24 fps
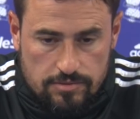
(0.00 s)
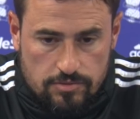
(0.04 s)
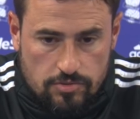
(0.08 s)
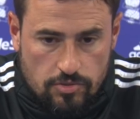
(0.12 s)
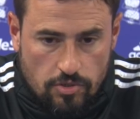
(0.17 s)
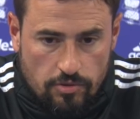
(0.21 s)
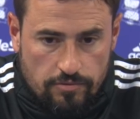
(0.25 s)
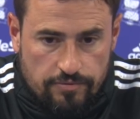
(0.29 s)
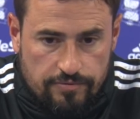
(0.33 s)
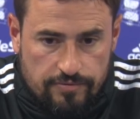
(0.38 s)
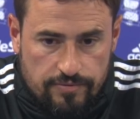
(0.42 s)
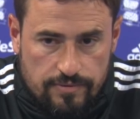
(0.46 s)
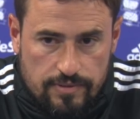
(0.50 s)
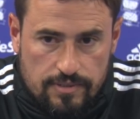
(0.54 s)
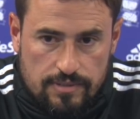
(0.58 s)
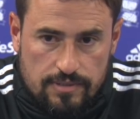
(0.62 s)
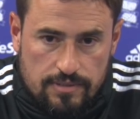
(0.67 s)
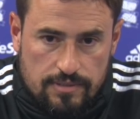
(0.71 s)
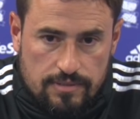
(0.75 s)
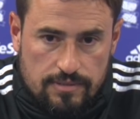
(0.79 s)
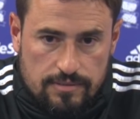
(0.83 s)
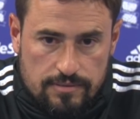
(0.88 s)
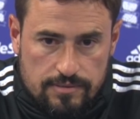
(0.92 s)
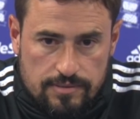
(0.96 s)

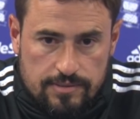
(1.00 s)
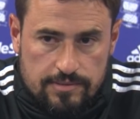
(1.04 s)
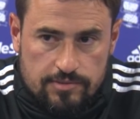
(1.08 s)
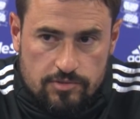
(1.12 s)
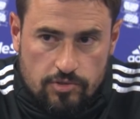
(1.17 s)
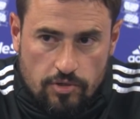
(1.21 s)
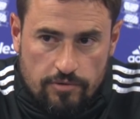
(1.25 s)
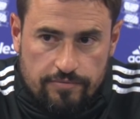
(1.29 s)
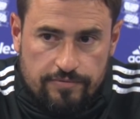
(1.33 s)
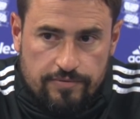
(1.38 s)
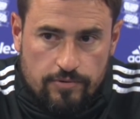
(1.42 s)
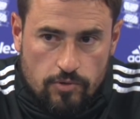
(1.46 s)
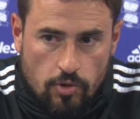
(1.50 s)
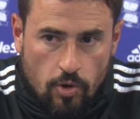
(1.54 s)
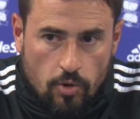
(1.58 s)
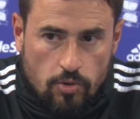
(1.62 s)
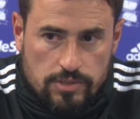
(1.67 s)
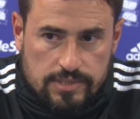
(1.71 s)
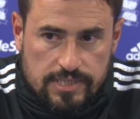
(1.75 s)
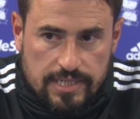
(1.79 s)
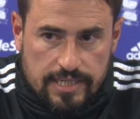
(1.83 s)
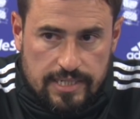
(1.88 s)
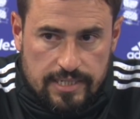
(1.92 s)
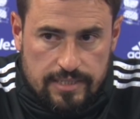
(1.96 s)
tough
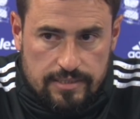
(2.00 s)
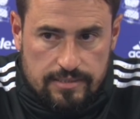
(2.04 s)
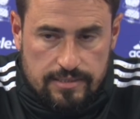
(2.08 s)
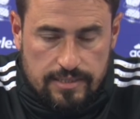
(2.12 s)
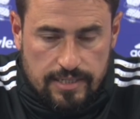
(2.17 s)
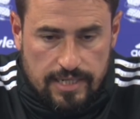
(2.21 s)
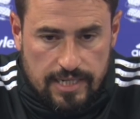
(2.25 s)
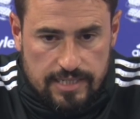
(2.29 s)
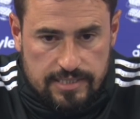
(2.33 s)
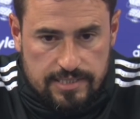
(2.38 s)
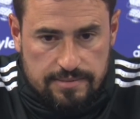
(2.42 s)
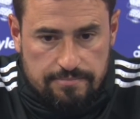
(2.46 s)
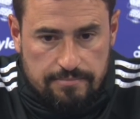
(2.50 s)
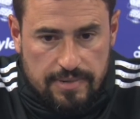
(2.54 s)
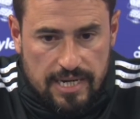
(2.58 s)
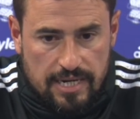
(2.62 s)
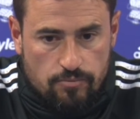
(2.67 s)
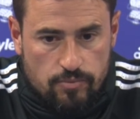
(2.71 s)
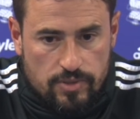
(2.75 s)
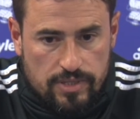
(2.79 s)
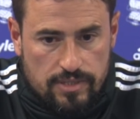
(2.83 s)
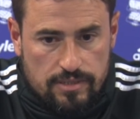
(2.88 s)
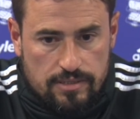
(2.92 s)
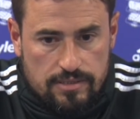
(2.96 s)
goals they has in
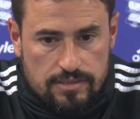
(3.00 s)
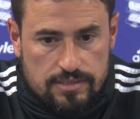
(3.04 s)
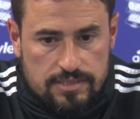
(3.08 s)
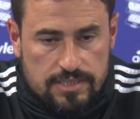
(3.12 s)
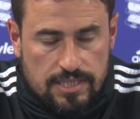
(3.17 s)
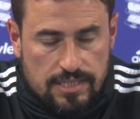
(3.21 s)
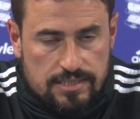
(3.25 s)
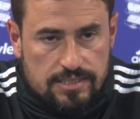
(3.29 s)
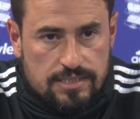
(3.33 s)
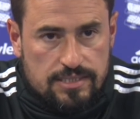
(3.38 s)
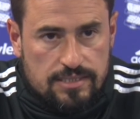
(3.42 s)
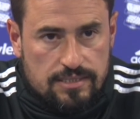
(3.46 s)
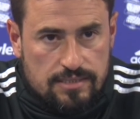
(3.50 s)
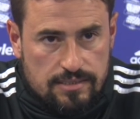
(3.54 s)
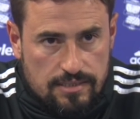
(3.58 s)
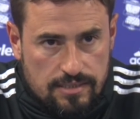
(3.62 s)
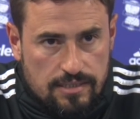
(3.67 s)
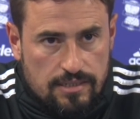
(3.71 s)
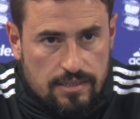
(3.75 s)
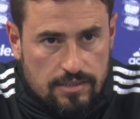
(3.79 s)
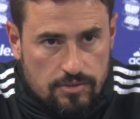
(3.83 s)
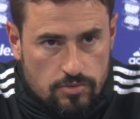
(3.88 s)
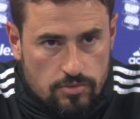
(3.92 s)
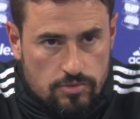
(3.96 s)
mind with such a
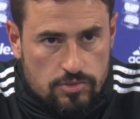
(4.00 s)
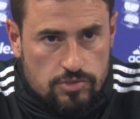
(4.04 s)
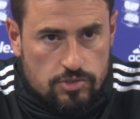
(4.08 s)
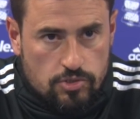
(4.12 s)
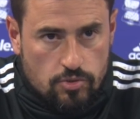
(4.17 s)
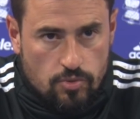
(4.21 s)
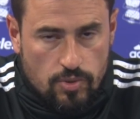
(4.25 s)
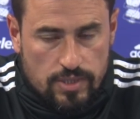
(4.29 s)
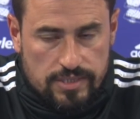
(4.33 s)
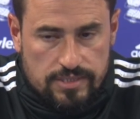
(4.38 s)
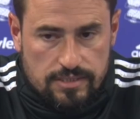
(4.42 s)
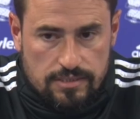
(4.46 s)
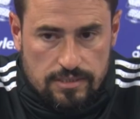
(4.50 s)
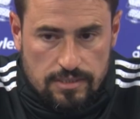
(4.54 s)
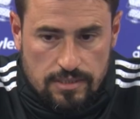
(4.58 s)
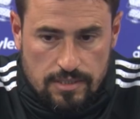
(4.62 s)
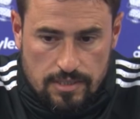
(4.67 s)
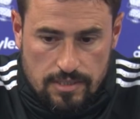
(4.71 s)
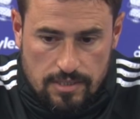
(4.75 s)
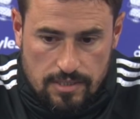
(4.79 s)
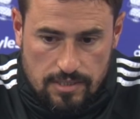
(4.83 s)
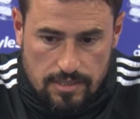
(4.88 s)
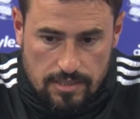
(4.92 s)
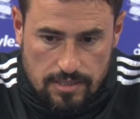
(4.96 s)
good squad.
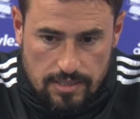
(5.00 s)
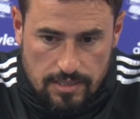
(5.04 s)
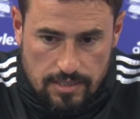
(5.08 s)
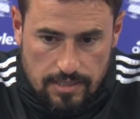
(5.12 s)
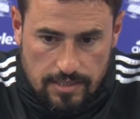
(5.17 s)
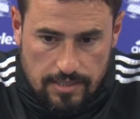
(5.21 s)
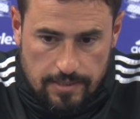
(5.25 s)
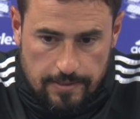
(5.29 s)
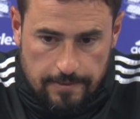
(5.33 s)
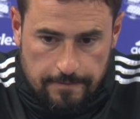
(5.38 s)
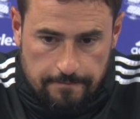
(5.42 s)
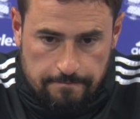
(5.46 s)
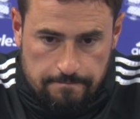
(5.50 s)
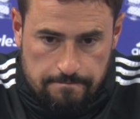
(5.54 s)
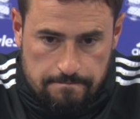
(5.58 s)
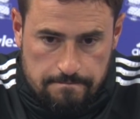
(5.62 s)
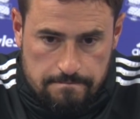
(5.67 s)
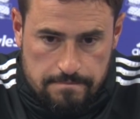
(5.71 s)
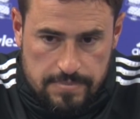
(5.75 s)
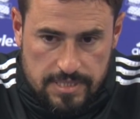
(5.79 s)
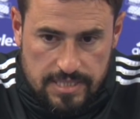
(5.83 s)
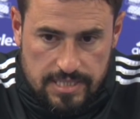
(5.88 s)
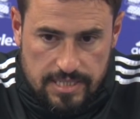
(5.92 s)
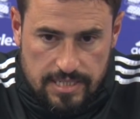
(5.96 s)

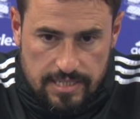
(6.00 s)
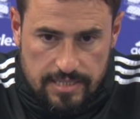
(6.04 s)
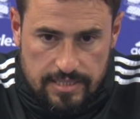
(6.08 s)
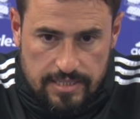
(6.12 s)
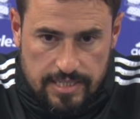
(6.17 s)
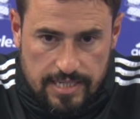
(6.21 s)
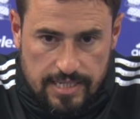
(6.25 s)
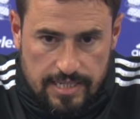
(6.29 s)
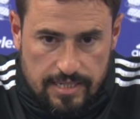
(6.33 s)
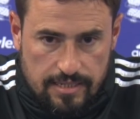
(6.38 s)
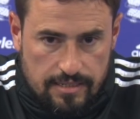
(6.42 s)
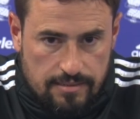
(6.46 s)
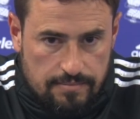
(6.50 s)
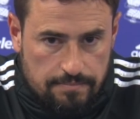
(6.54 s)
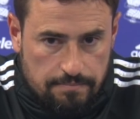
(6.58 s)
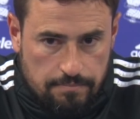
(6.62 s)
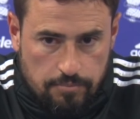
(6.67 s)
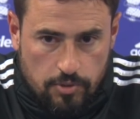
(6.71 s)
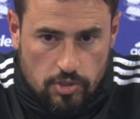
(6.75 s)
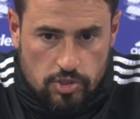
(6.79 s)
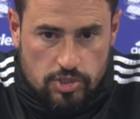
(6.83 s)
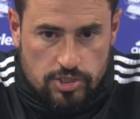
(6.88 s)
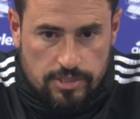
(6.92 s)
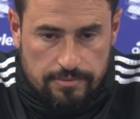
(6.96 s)
But yeah,
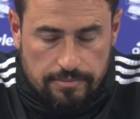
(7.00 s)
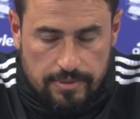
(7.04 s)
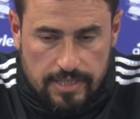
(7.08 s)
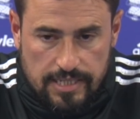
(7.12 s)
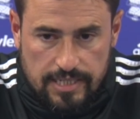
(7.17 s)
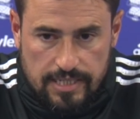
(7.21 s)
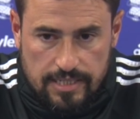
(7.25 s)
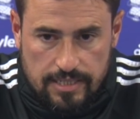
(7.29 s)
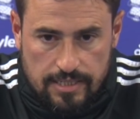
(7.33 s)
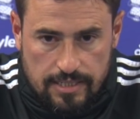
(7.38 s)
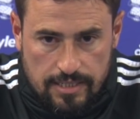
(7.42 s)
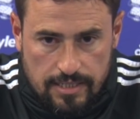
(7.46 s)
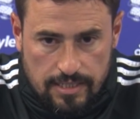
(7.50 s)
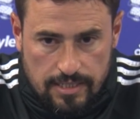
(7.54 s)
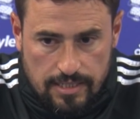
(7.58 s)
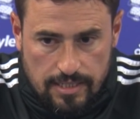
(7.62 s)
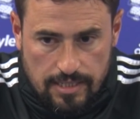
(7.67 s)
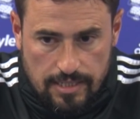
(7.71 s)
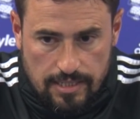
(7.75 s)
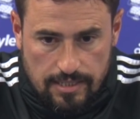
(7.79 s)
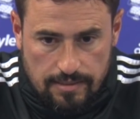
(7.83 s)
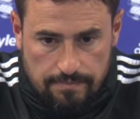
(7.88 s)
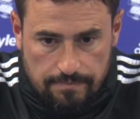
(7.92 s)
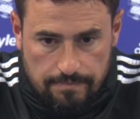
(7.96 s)
possibly,
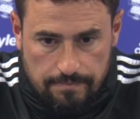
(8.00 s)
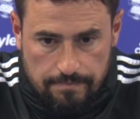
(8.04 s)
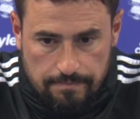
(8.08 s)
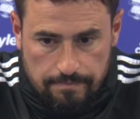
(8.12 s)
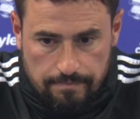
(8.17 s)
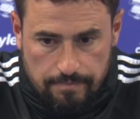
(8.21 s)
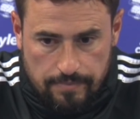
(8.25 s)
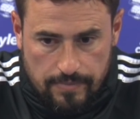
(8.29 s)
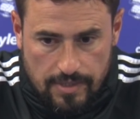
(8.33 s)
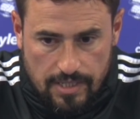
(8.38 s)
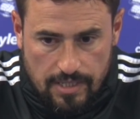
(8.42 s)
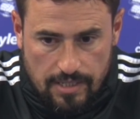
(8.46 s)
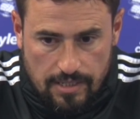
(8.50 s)
I'm